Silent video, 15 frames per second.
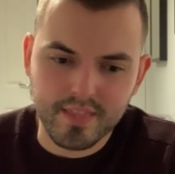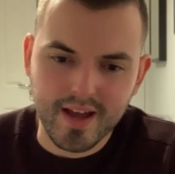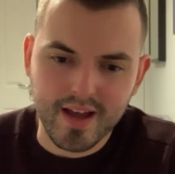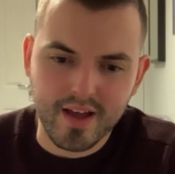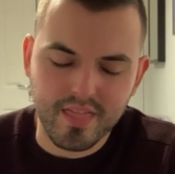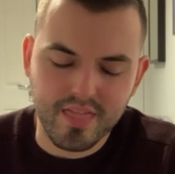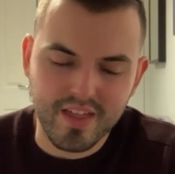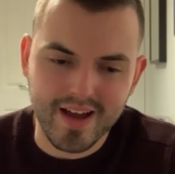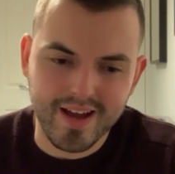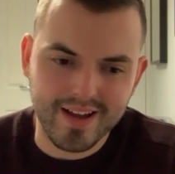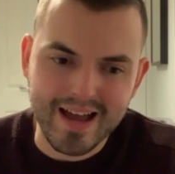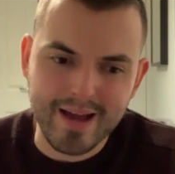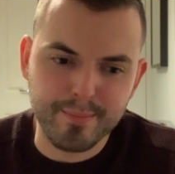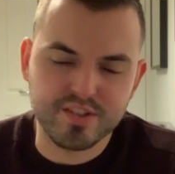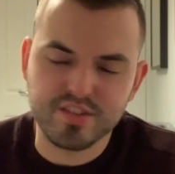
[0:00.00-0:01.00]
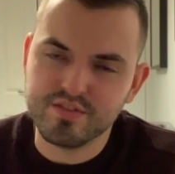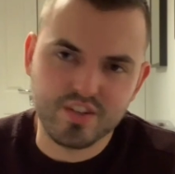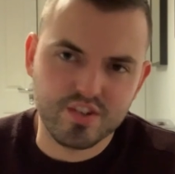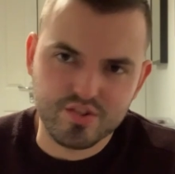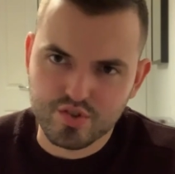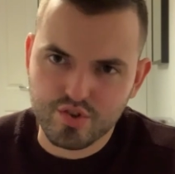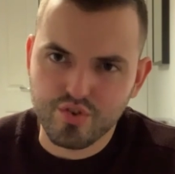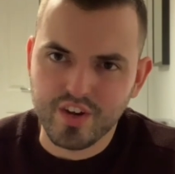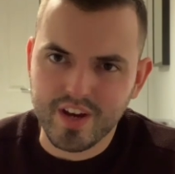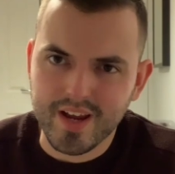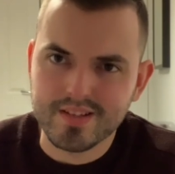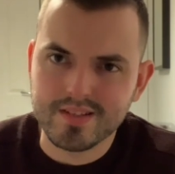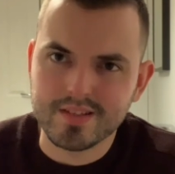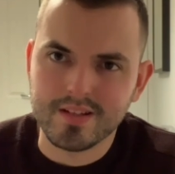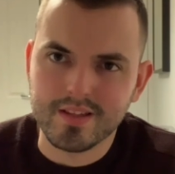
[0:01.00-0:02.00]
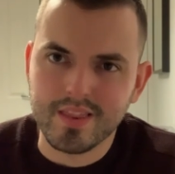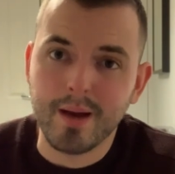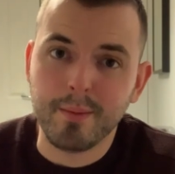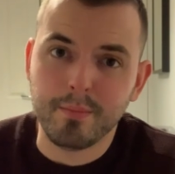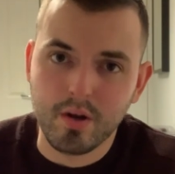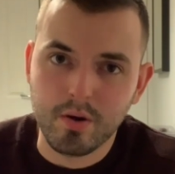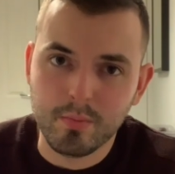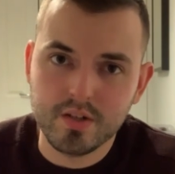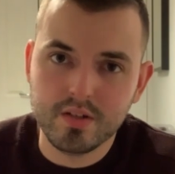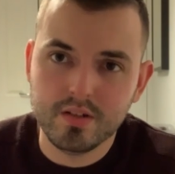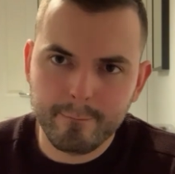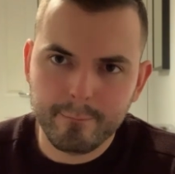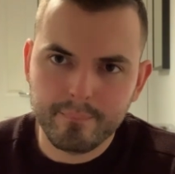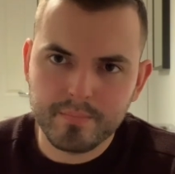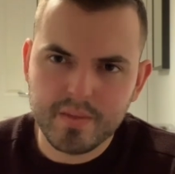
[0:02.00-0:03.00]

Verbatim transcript: that, that atmosphere is created in that moment.